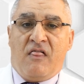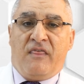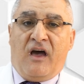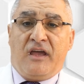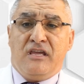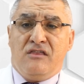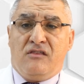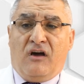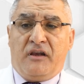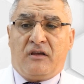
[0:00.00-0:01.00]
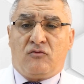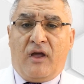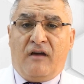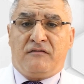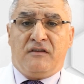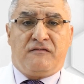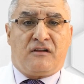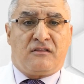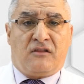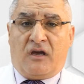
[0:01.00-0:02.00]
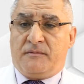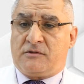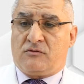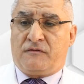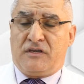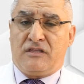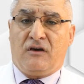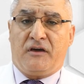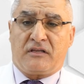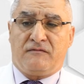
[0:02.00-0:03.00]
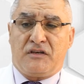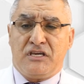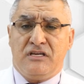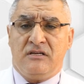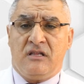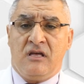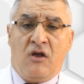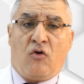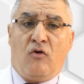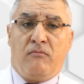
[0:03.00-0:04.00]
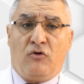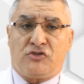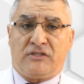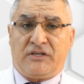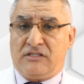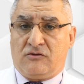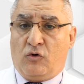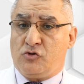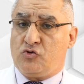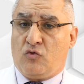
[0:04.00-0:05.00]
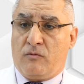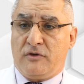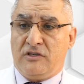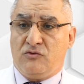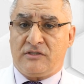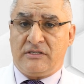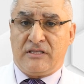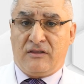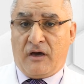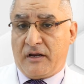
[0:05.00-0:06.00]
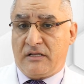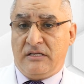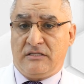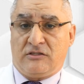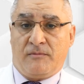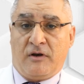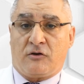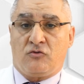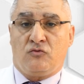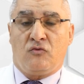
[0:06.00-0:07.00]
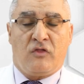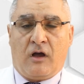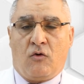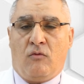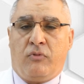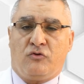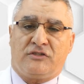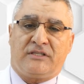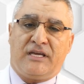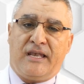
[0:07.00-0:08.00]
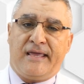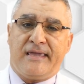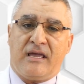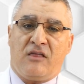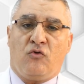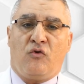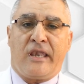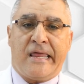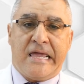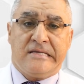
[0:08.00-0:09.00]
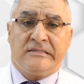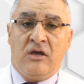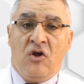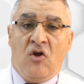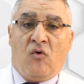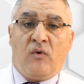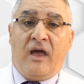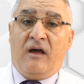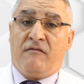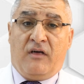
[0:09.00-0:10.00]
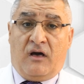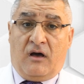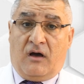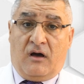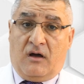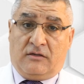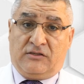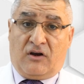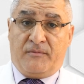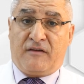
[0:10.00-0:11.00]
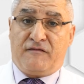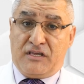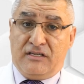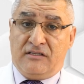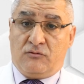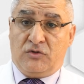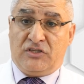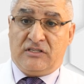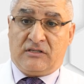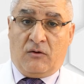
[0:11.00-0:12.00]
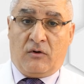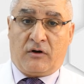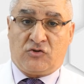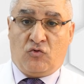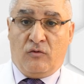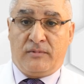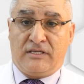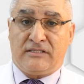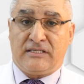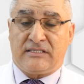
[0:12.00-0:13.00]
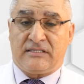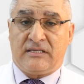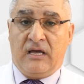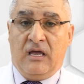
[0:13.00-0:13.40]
The indirect, we have different types of indirect veneers. Composite resin also could be used indirectly, similar to the composite inlay and onlays. We have the ceramic veneers, which is our scope in this